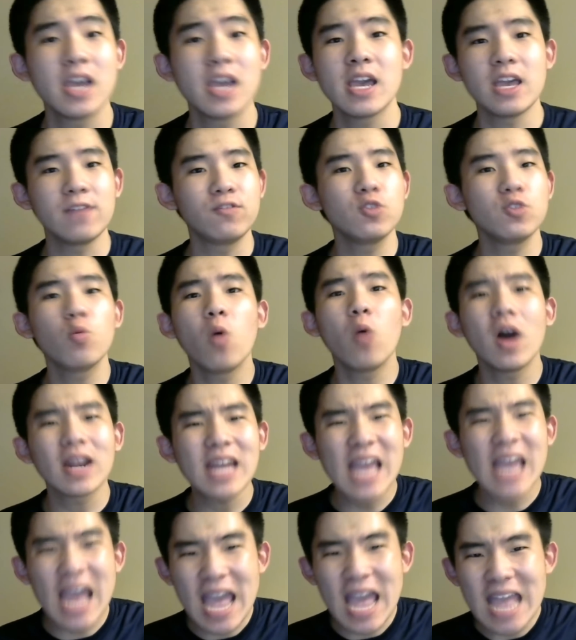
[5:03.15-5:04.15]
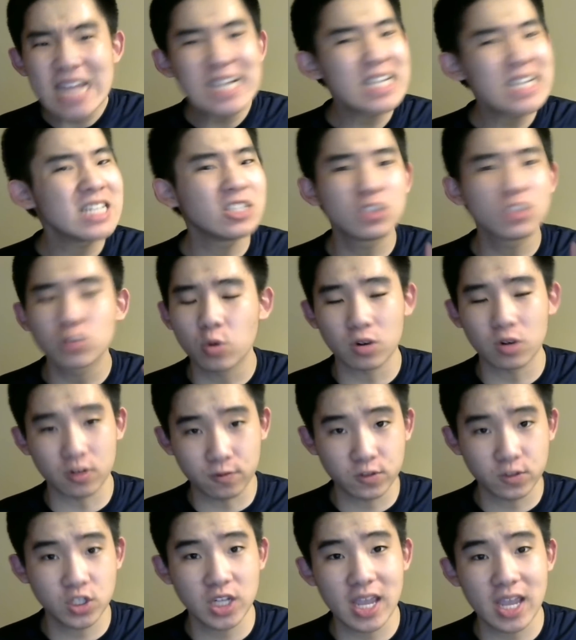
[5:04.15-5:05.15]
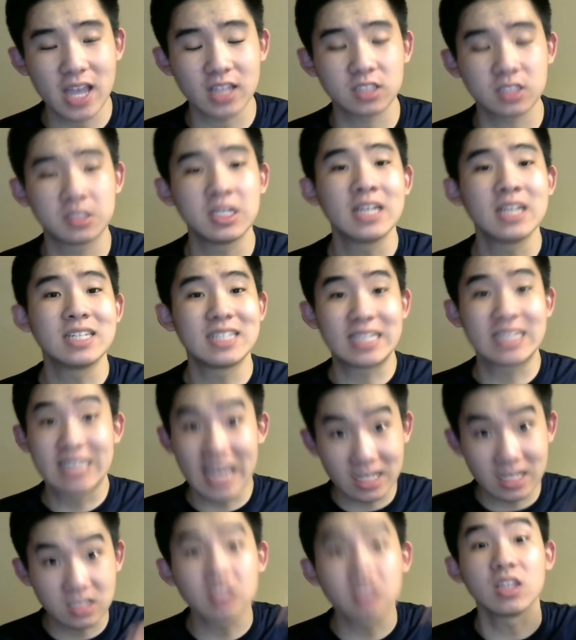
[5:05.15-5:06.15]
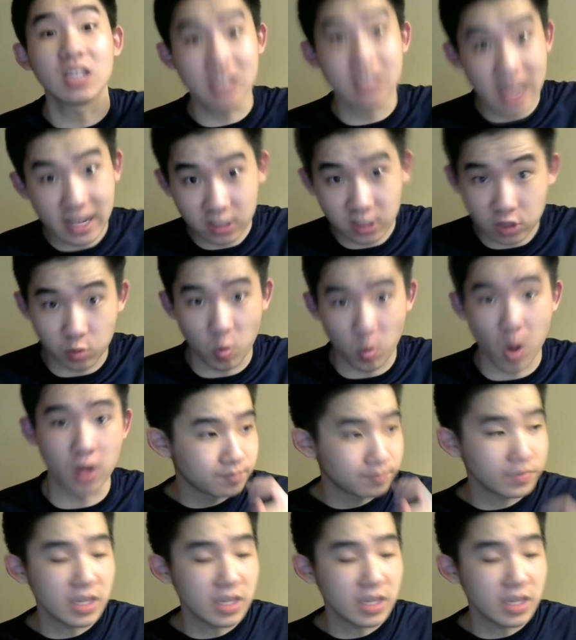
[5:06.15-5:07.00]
if you want any sort of chance to get to the next one.